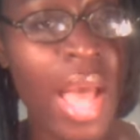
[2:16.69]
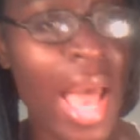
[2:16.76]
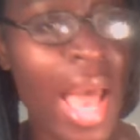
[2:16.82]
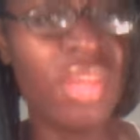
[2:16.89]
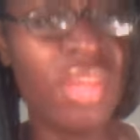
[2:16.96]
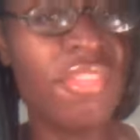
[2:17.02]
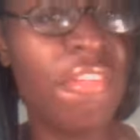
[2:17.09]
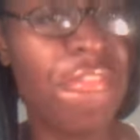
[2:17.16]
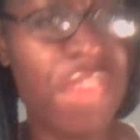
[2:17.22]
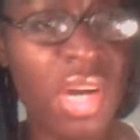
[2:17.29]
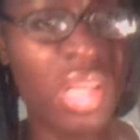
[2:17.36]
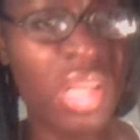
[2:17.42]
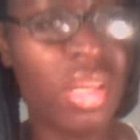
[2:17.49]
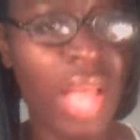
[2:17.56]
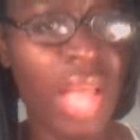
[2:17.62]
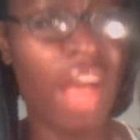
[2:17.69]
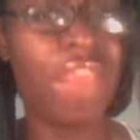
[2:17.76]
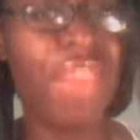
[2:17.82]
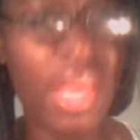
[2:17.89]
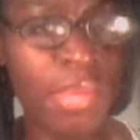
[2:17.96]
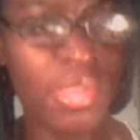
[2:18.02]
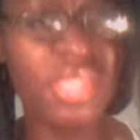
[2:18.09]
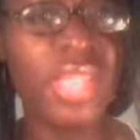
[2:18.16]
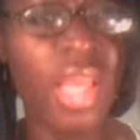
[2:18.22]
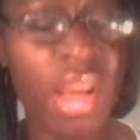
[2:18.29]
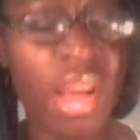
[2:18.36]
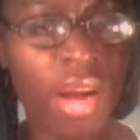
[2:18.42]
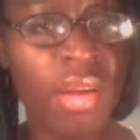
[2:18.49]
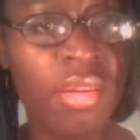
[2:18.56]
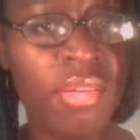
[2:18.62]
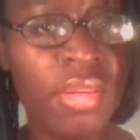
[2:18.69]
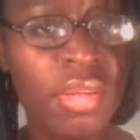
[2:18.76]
I don't give a fuck how famous they are.